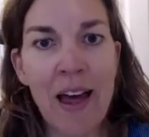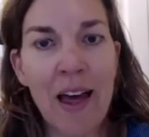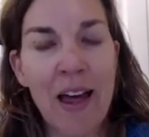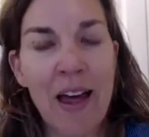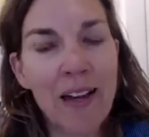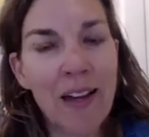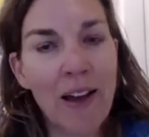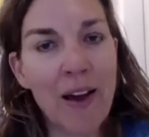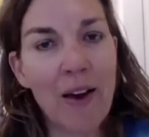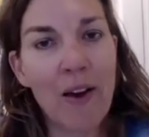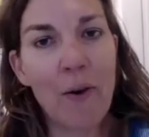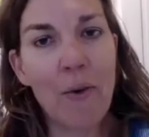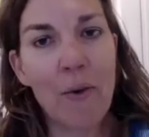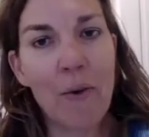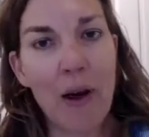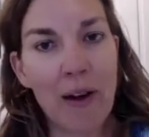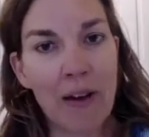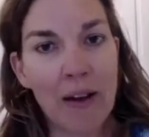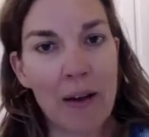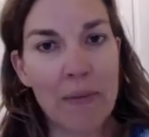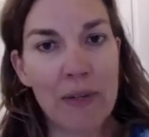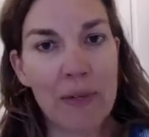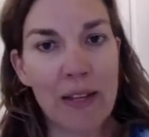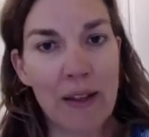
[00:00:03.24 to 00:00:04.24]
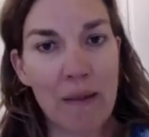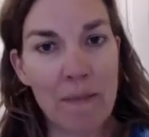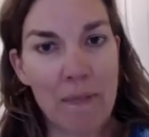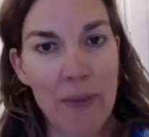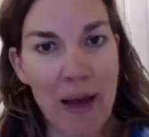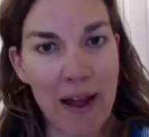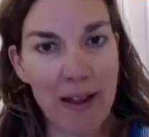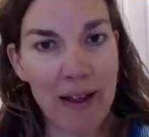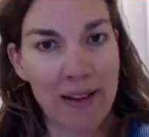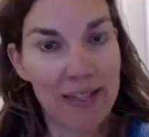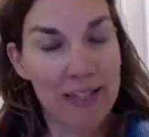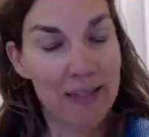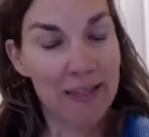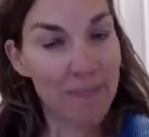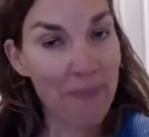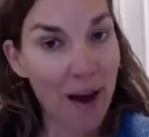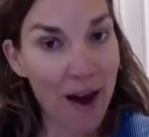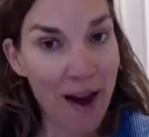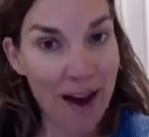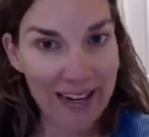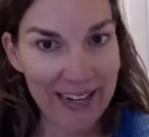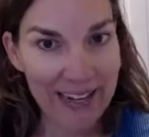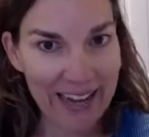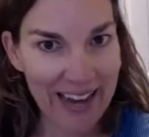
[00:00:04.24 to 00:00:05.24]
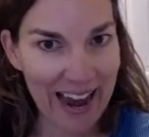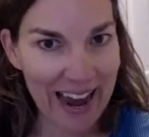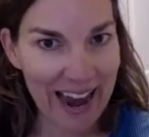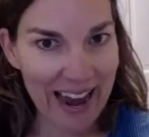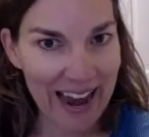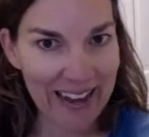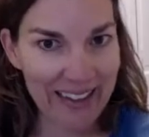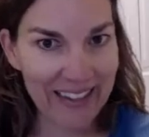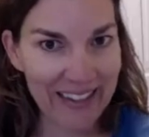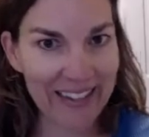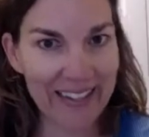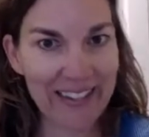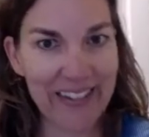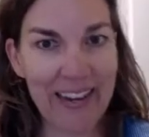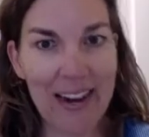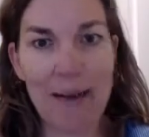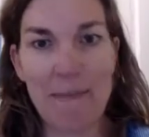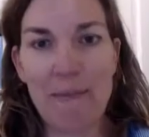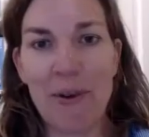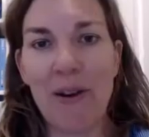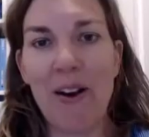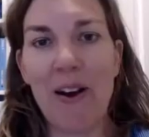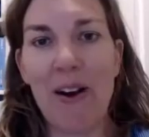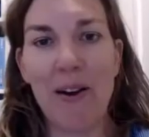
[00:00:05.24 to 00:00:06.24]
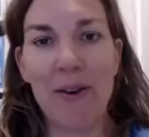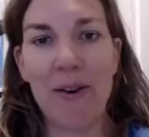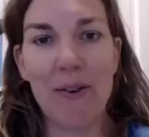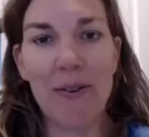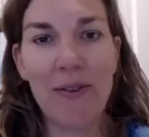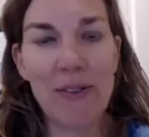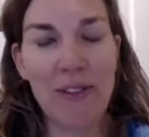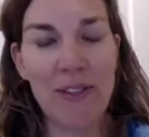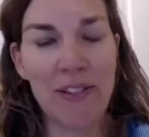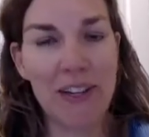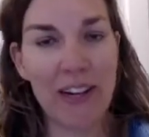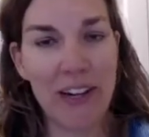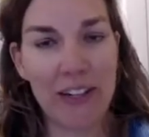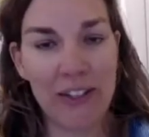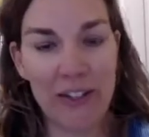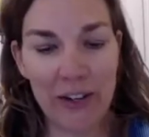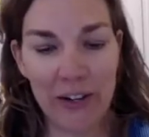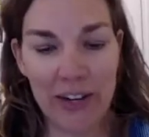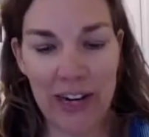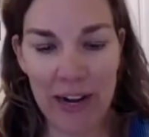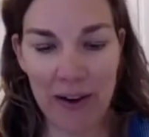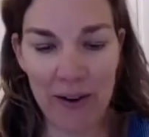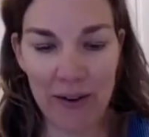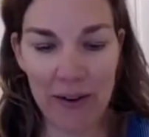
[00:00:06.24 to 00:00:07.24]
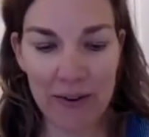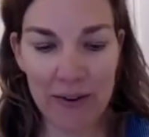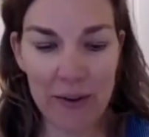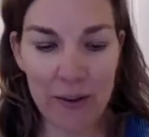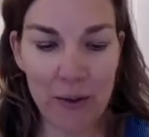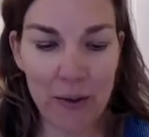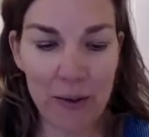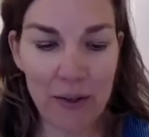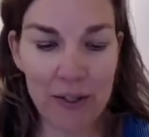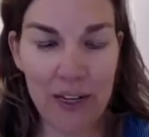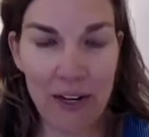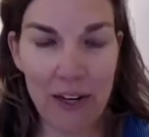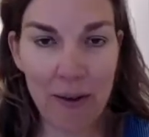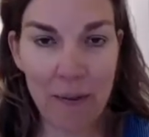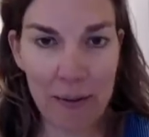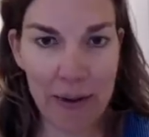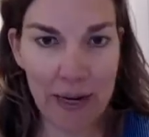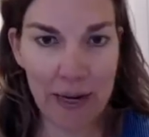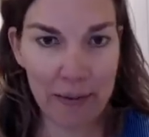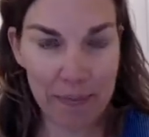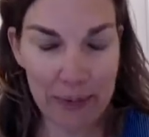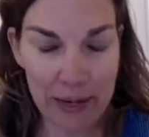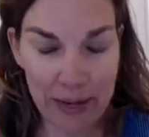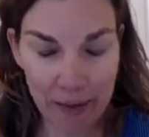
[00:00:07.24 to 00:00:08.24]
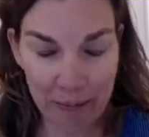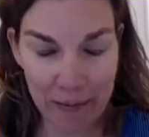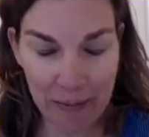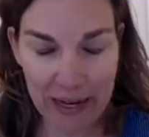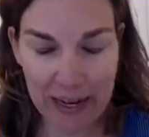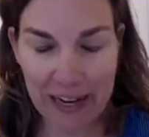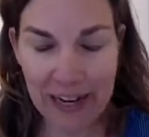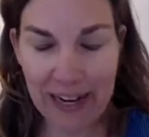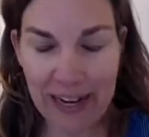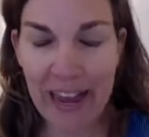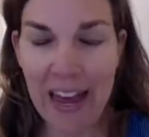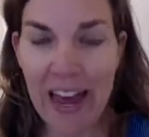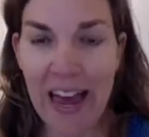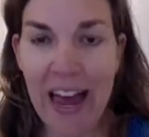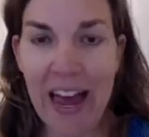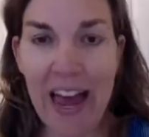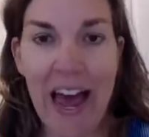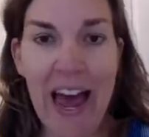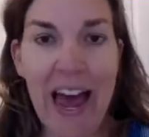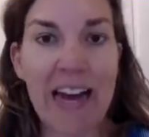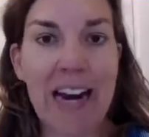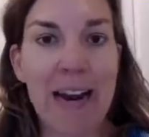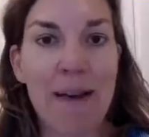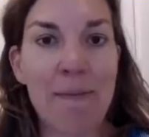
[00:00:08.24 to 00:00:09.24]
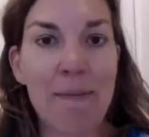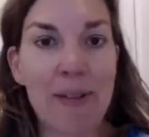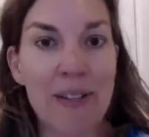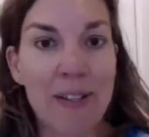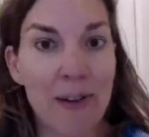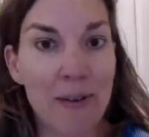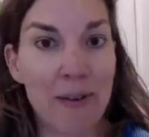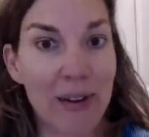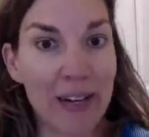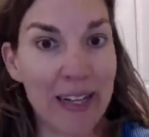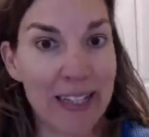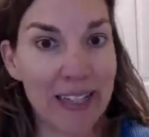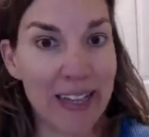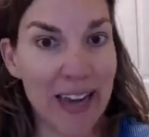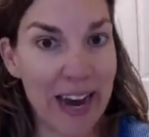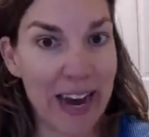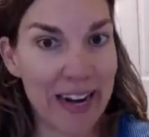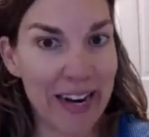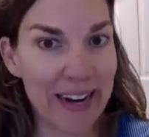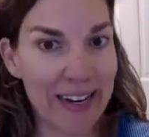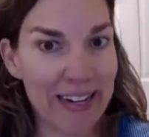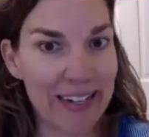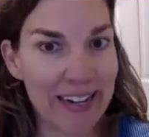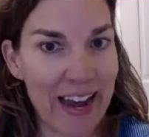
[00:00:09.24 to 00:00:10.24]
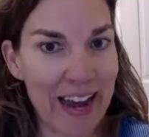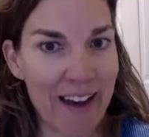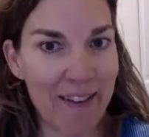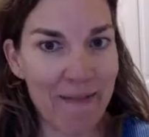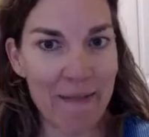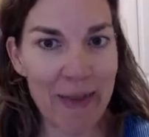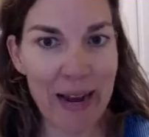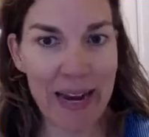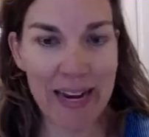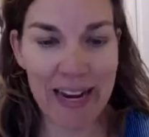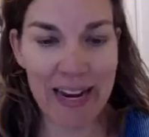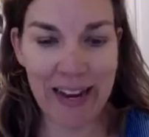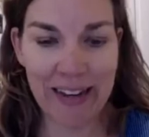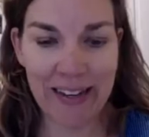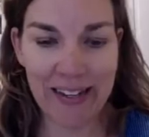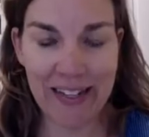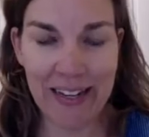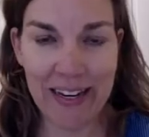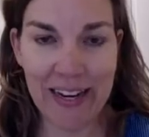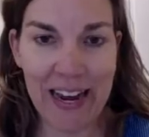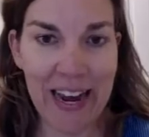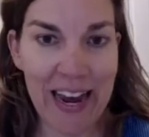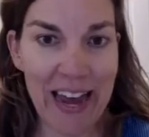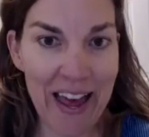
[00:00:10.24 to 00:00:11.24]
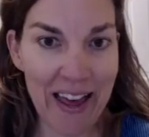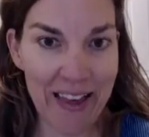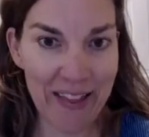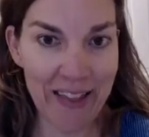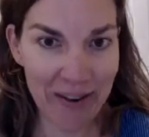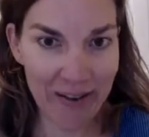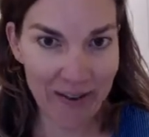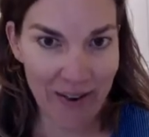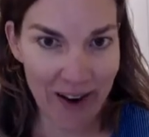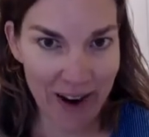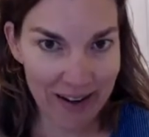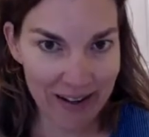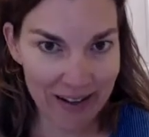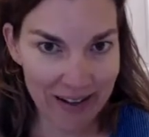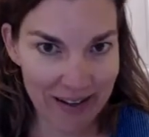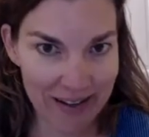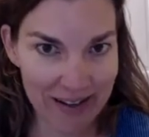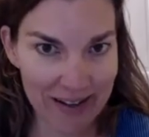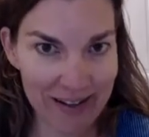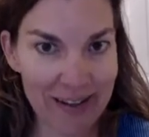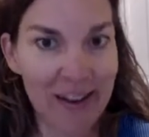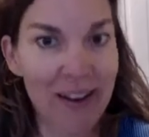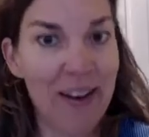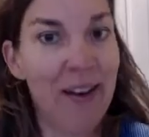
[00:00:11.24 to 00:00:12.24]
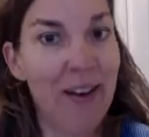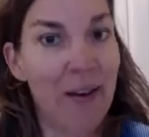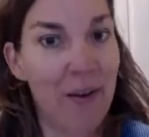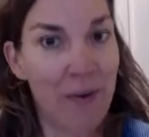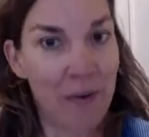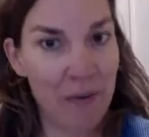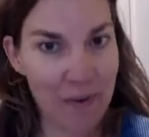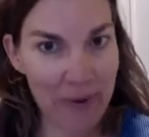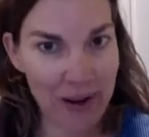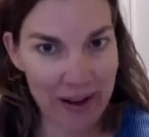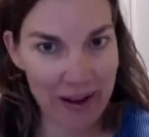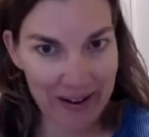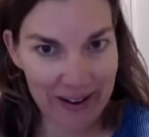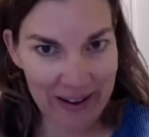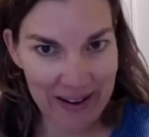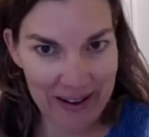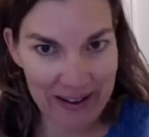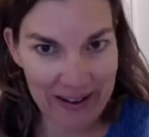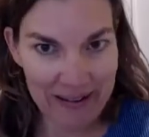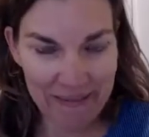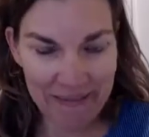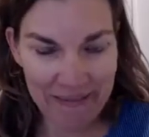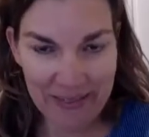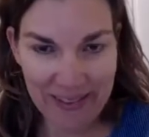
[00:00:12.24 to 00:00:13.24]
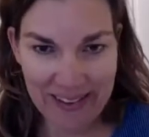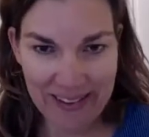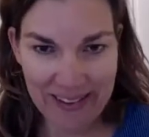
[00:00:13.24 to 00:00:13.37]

Hello, welcome to the Balance Podcast. I'm your host, Dr. Karen Truesdale-Bierman, and I'm so excited to have my guest today, Heather Rosson. Welcome.